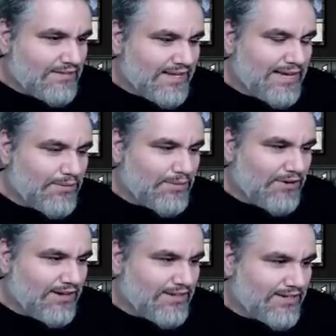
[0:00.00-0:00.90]
Land would have been
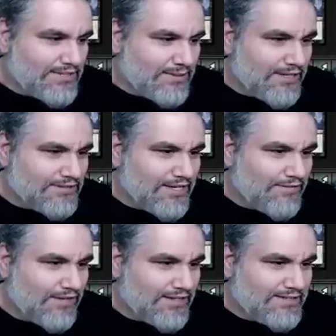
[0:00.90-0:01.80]
great there because then we can go
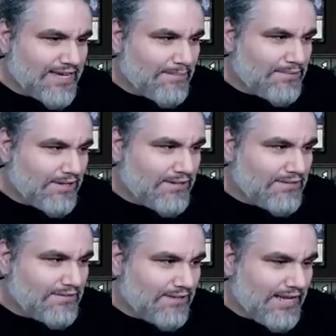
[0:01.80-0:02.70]
Teferi untapped
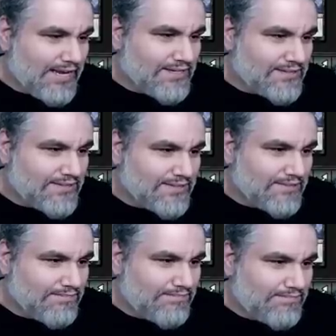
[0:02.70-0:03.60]
lands
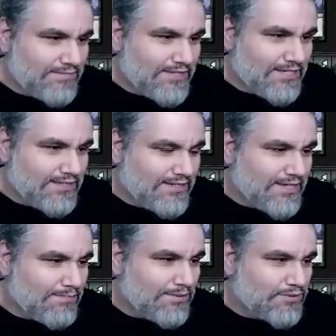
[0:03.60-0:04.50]
to yeah, that'd
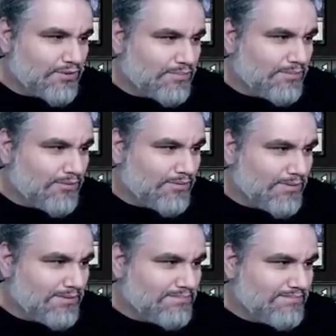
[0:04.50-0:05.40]
keep be Bazorpal Borp
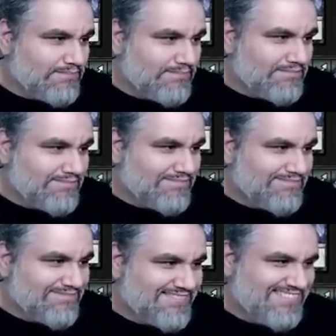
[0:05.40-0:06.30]

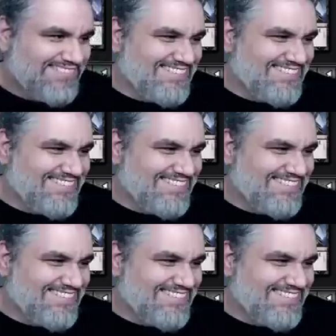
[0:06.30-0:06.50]
up.